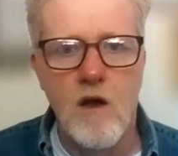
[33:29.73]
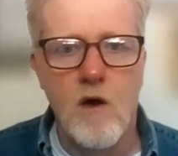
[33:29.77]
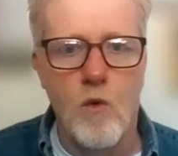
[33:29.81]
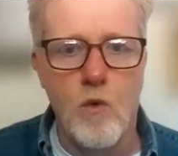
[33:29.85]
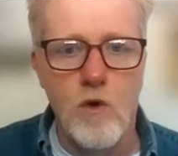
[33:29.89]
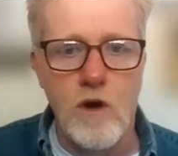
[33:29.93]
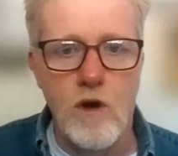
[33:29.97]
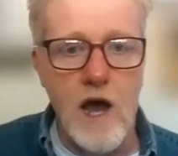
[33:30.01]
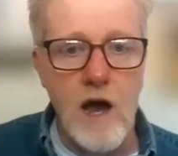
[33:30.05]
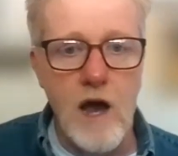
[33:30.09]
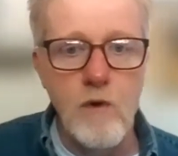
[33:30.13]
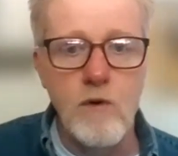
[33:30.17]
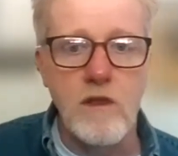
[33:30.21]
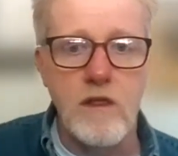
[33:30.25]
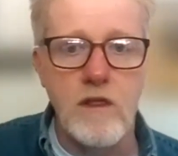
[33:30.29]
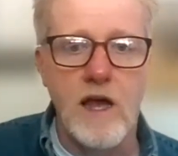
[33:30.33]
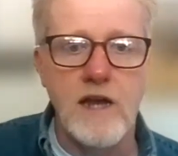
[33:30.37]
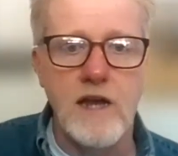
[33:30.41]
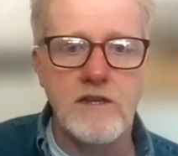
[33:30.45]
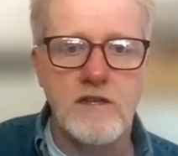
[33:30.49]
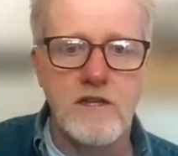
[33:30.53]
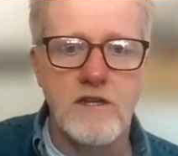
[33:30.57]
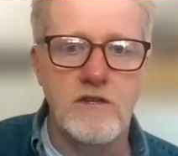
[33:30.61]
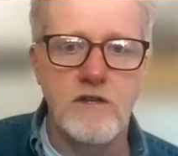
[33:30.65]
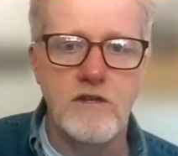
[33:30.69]
What I would
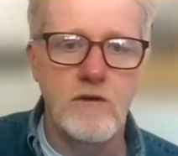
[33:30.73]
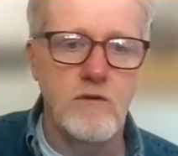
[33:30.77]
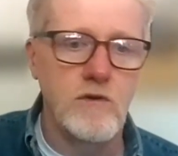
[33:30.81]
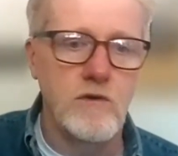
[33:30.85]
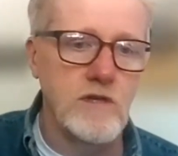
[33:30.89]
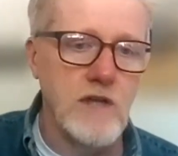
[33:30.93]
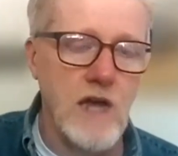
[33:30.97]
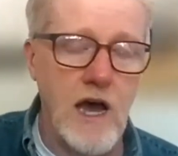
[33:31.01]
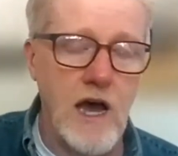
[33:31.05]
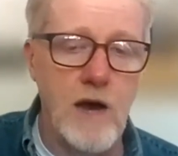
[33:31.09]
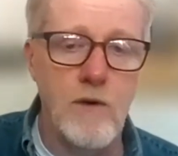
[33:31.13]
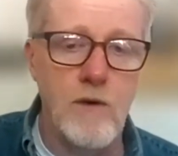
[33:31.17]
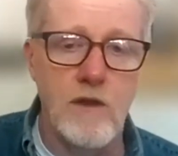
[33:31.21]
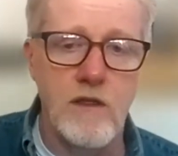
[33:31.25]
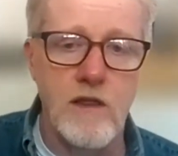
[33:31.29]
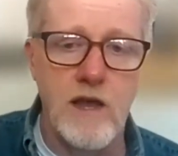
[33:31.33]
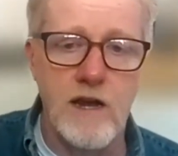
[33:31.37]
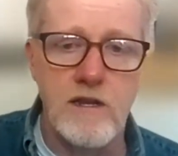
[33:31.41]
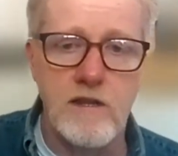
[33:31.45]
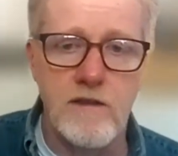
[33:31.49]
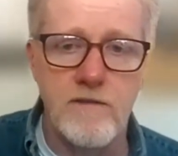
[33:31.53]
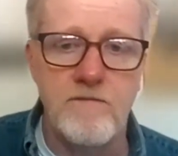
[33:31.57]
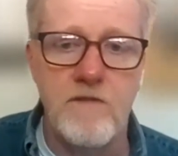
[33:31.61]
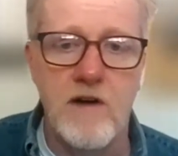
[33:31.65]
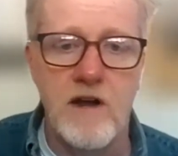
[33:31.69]
like to do is I would
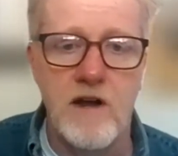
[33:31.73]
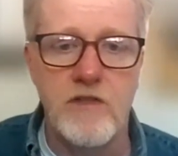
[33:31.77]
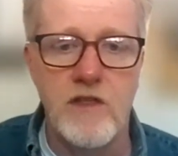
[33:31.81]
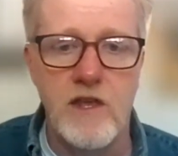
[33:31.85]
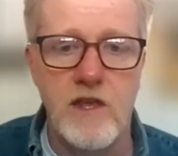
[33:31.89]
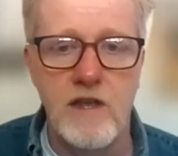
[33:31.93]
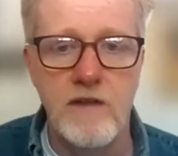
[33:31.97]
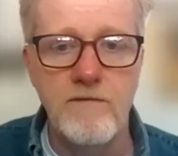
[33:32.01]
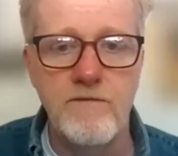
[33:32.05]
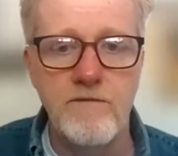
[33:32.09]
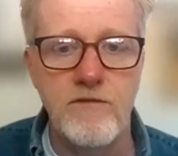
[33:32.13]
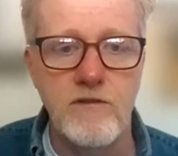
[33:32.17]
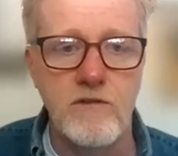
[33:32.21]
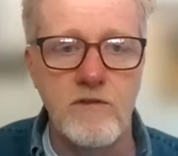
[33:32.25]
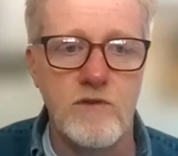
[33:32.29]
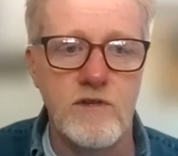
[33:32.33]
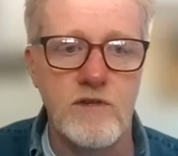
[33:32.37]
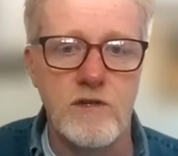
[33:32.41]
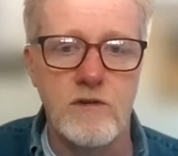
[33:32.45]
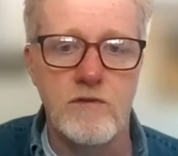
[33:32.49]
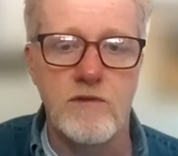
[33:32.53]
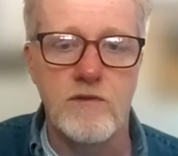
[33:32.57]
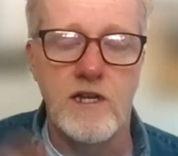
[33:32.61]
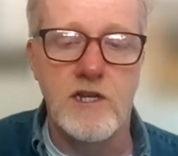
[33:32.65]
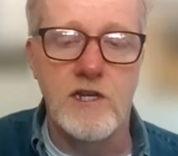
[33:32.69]
like to find the
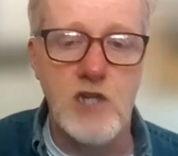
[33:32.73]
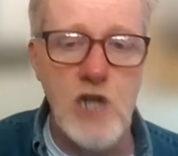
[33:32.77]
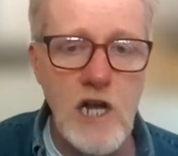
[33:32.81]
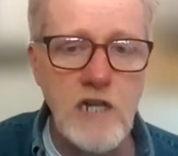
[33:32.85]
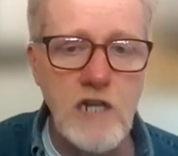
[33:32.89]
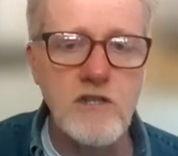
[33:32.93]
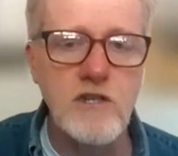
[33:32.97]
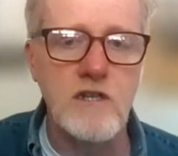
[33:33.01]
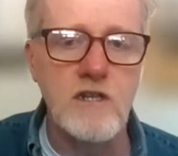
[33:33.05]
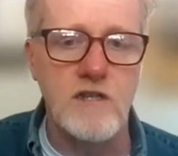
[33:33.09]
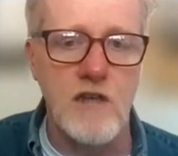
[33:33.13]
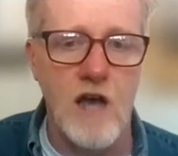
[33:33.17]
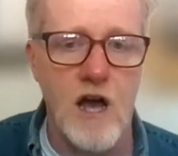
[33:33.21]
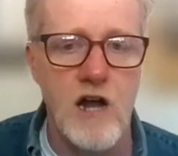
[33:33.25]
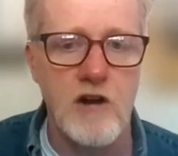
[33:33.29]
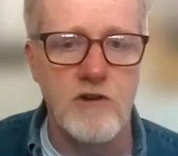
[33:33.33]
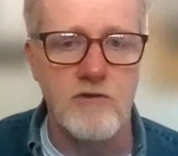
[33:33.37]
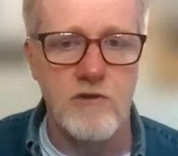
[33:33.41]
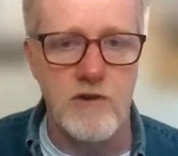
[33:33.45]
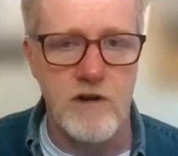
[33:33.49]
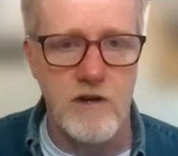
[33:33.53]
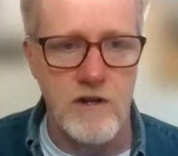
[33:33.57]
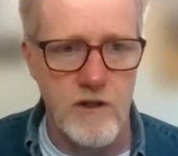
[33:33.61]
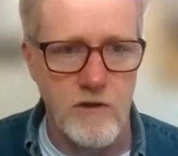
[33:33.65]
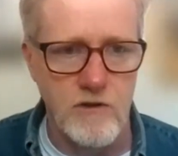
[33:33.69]
influencer that touches a
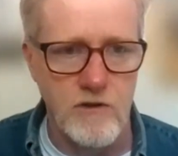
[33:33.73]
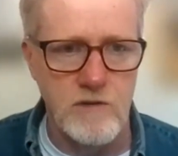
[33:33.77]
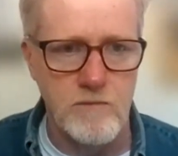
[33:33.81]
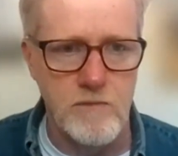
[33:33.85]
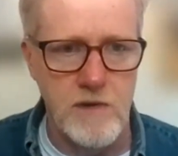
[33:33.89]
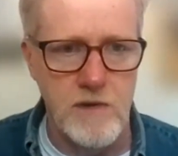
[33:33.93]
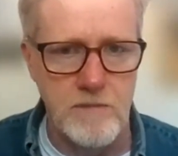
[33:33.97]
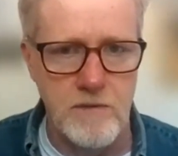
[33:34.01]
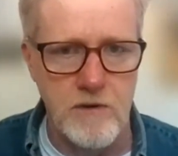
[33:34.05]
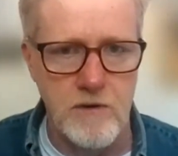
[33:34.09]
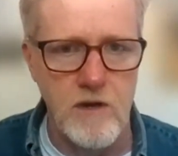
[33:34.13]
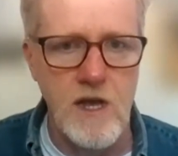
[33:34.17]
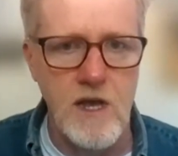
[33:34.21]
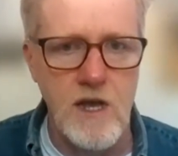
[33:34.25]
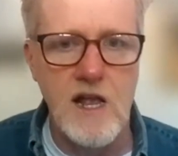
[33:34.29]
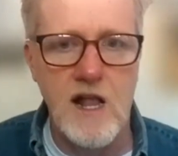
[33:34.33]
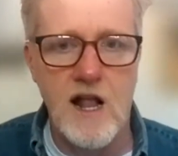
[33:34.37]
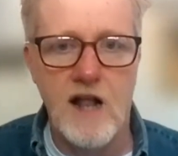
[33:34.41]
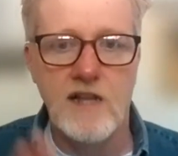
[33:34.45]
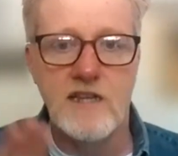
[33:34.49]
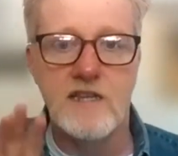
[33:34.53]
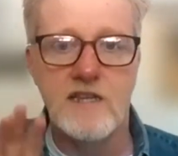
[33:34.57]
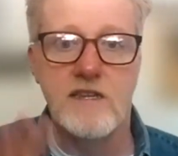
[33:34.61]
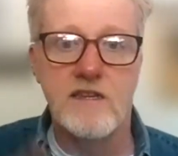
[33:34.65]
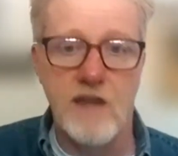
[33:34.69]
hundred of those people,
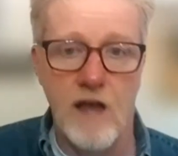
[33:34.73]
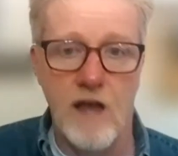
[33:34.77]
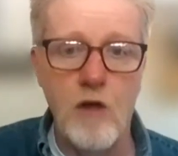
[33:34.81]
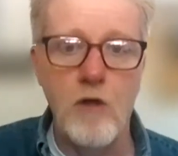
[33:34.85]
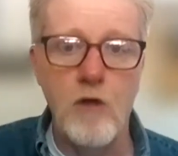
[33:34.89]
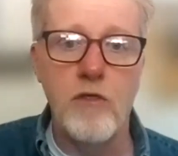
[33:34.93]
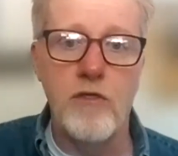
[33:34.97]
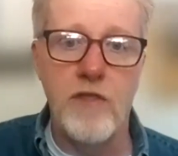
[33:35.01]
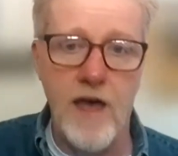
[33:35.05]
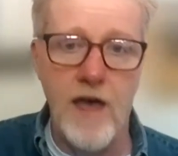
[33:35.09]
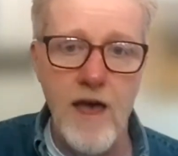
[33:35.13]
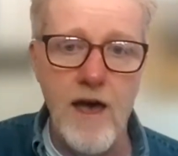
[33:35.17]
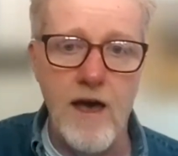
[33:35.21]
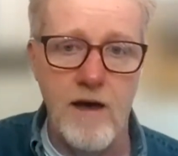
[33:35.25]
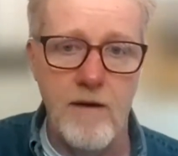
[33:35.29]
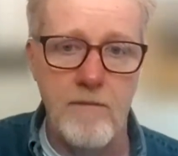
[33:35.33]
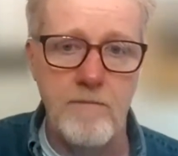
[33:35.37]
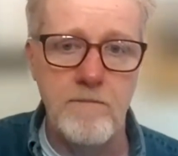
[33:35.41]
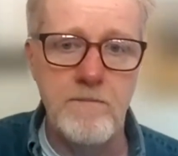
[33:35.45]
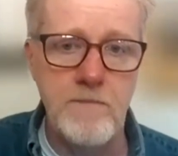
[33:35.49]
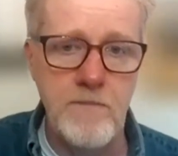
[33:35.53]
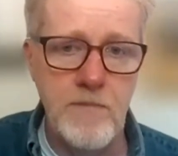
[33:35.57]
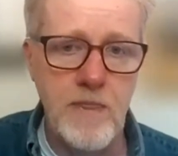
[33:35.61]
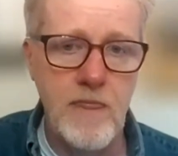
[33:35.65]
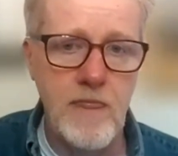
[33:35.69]
sell
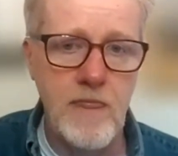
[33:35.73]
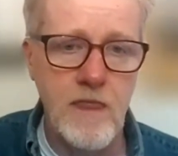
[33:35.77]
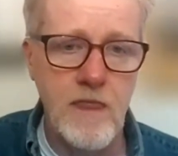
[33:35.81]
them,